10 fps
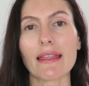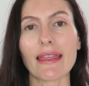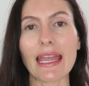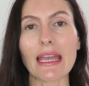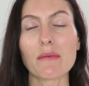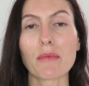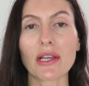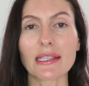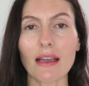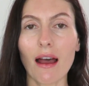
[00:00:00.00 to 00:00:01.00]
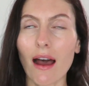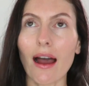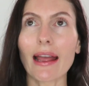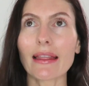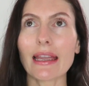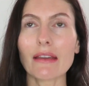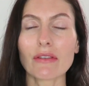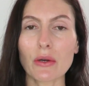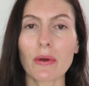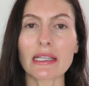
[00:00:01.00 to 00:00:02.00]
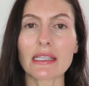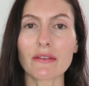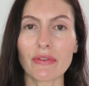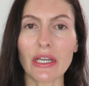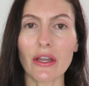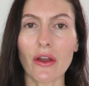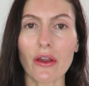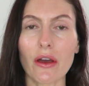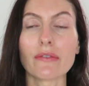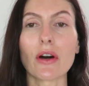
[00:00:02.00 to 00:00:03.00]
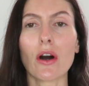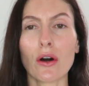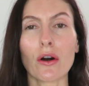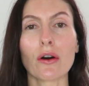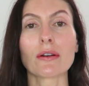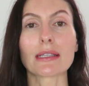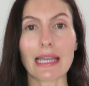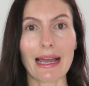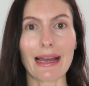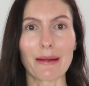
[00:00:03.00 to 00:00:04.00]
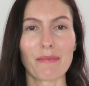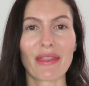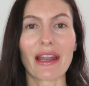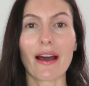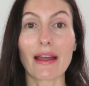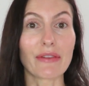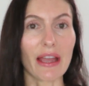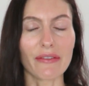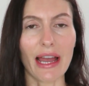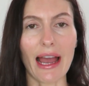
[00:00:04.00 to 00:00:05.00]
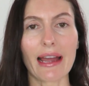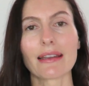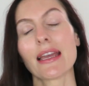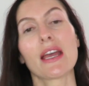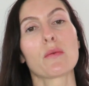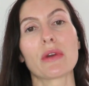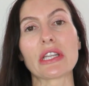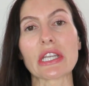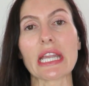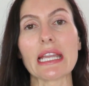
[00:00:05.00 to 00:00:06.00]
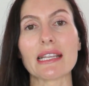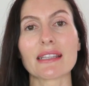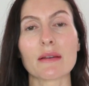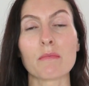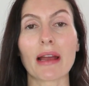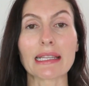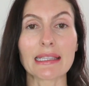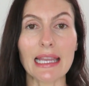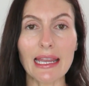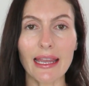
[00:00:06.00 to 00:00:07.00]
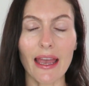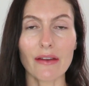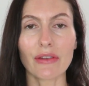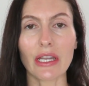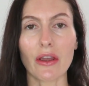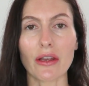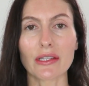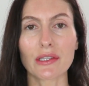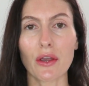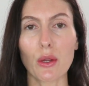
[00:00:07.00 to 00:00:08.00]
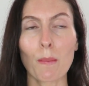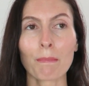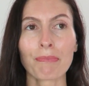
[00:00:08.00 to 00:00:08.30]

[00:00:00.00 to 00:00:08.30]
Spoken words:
the most highly requested video of all time that I've ever had, which is my skincare video. So